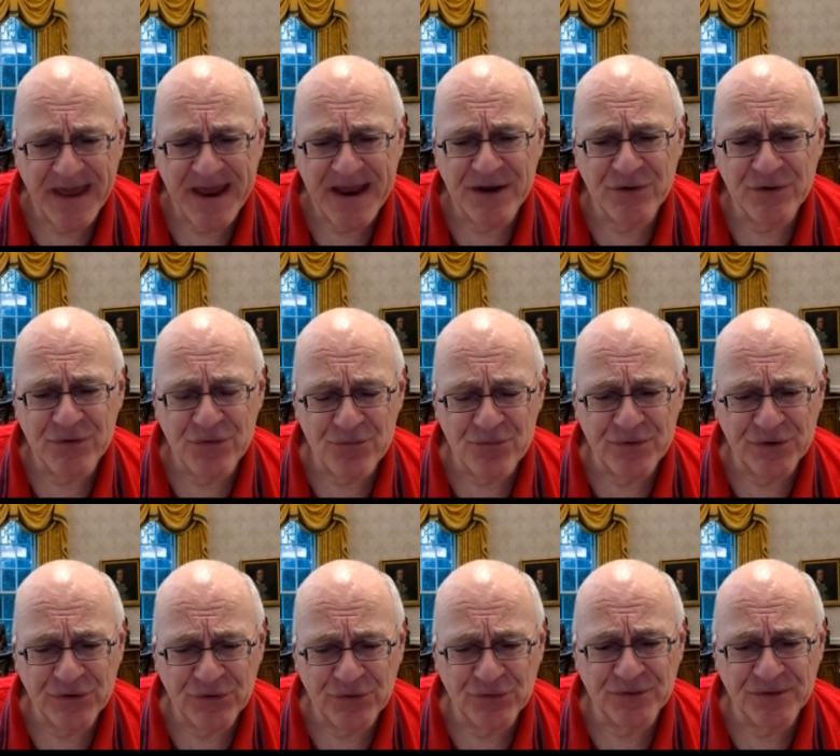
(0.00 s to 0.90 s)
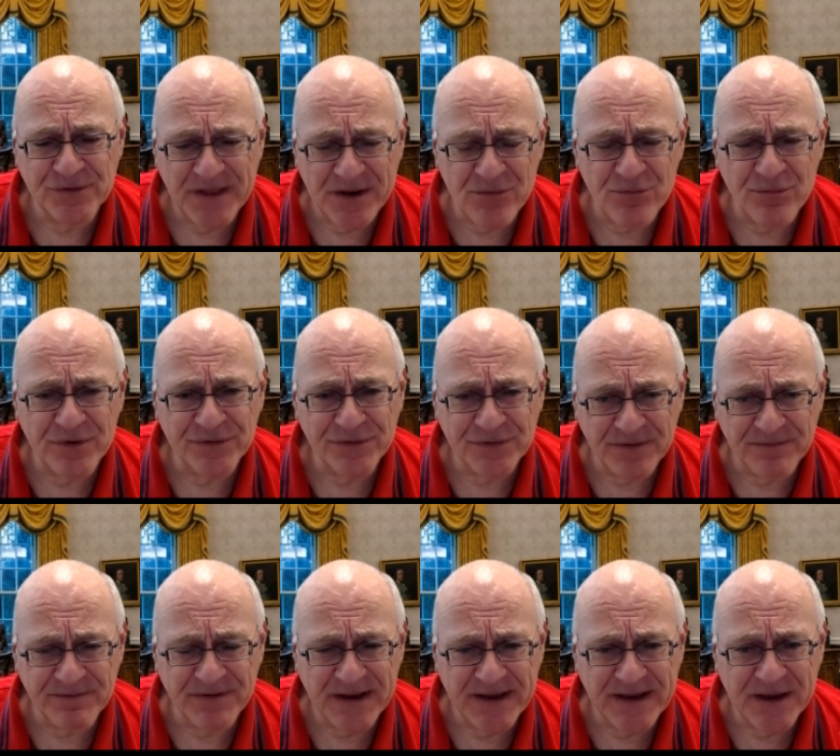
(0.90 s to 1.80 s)
and to reduce their risk
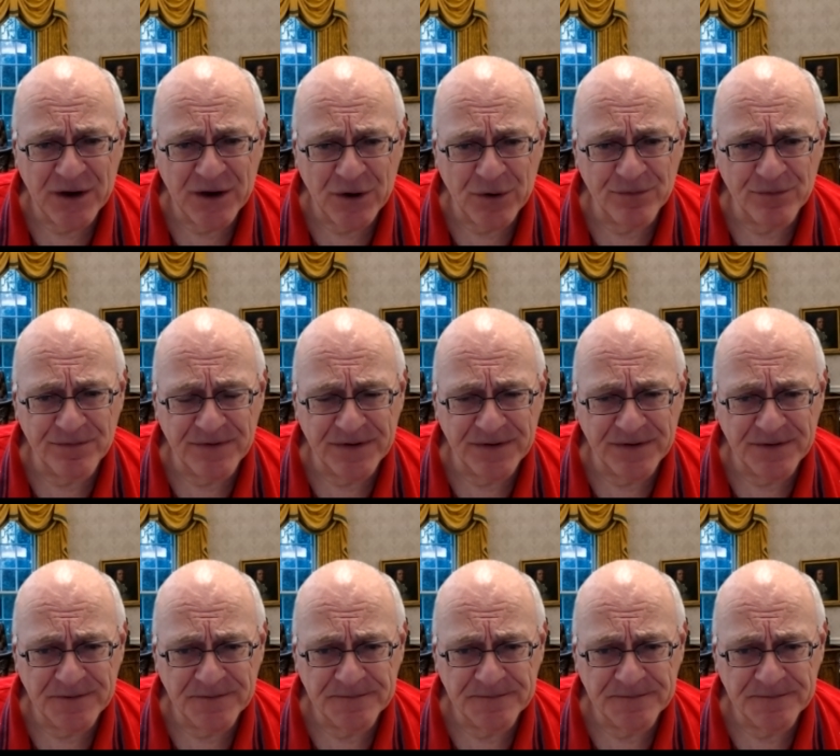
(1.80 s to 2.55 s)
of getting COVID.